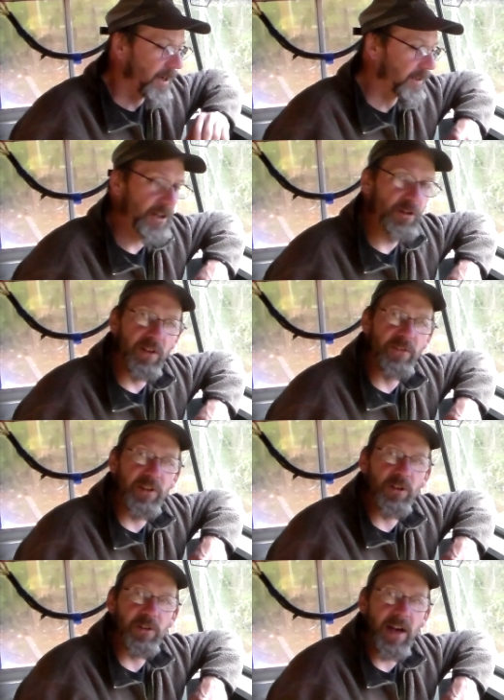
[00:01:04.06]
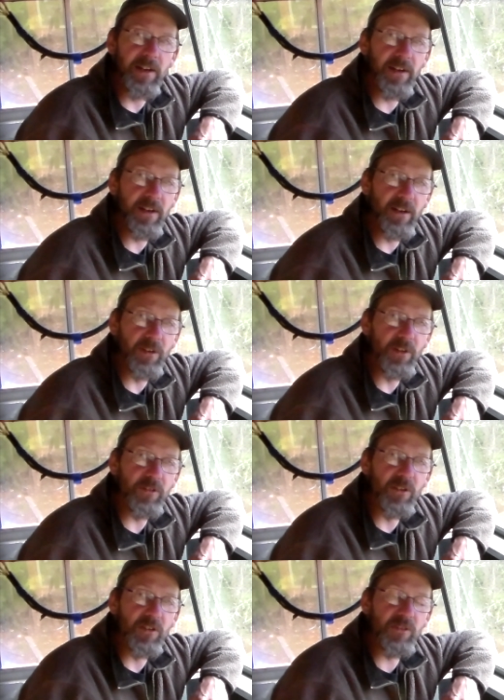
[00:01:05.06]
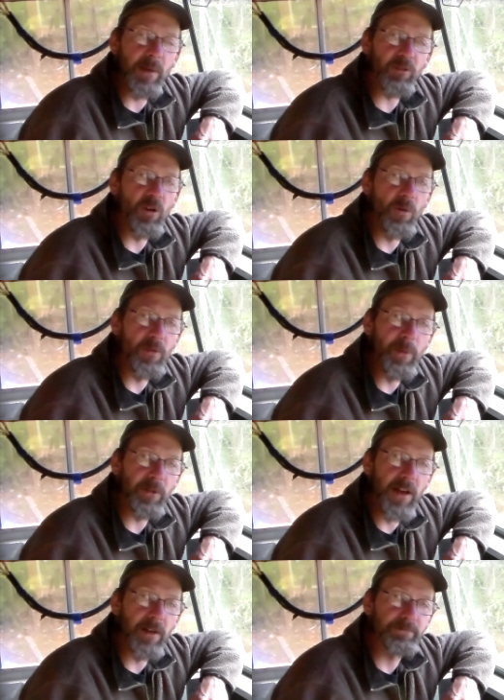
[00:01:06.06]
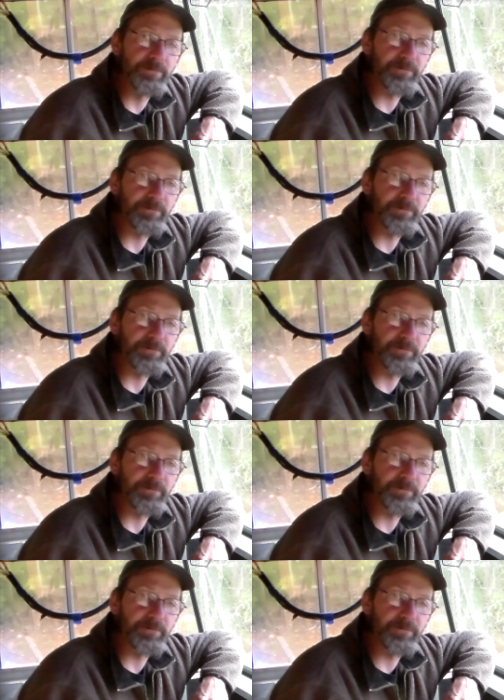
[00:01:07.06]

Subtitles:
later on the video kind of the steps of going about that.